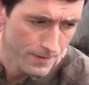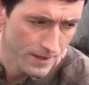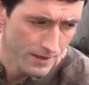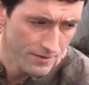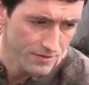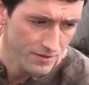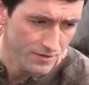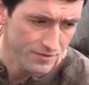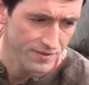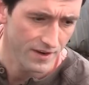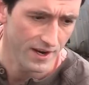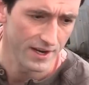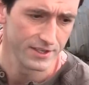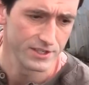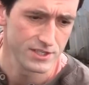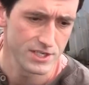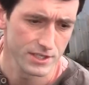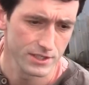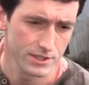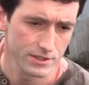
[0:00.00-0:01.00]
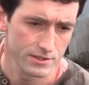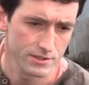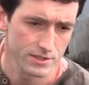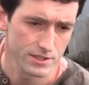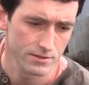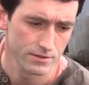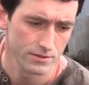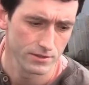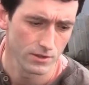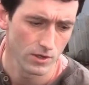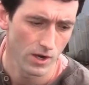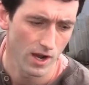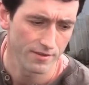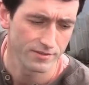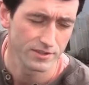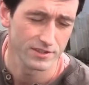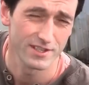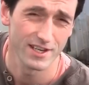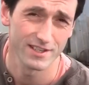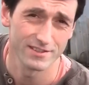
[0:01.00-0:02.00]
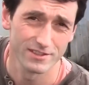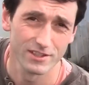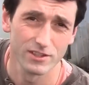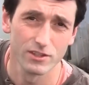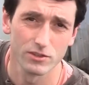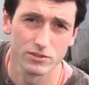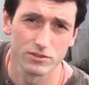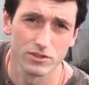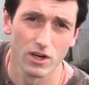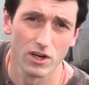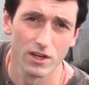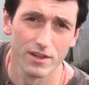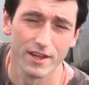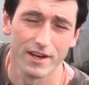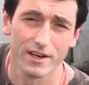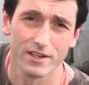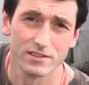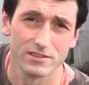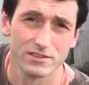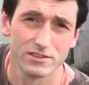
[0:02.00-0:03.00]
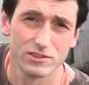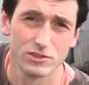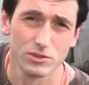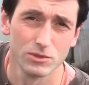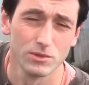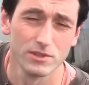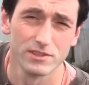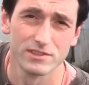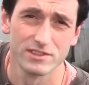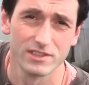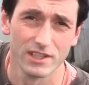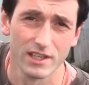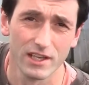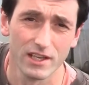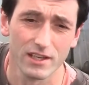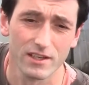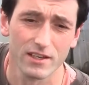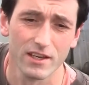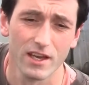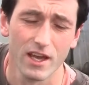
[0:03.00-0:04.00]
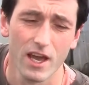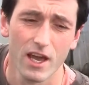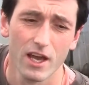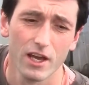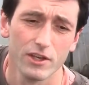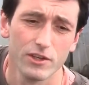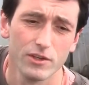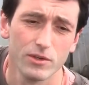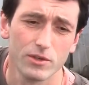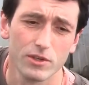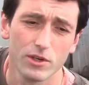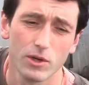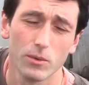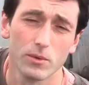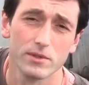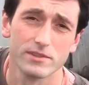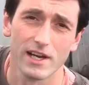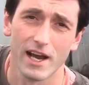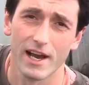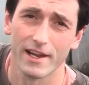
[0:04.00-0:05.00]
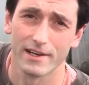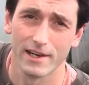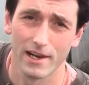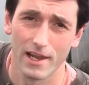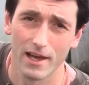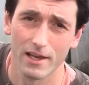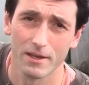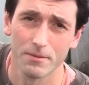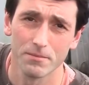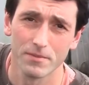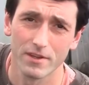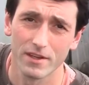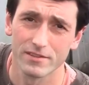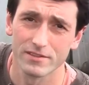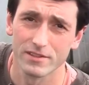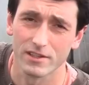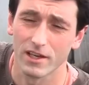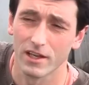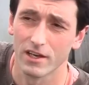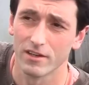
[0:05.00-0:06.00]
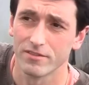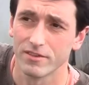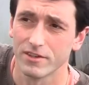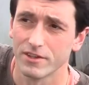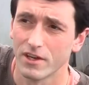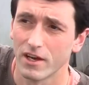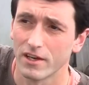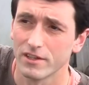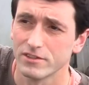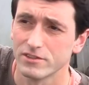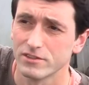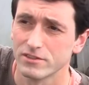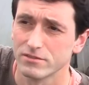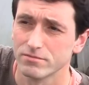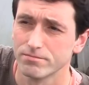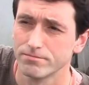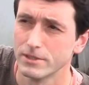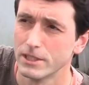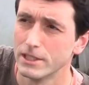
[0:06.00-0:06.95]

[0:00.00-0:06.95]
if you find after testing your soil that it's too acidic, you can always add lime. There's a kind of a nice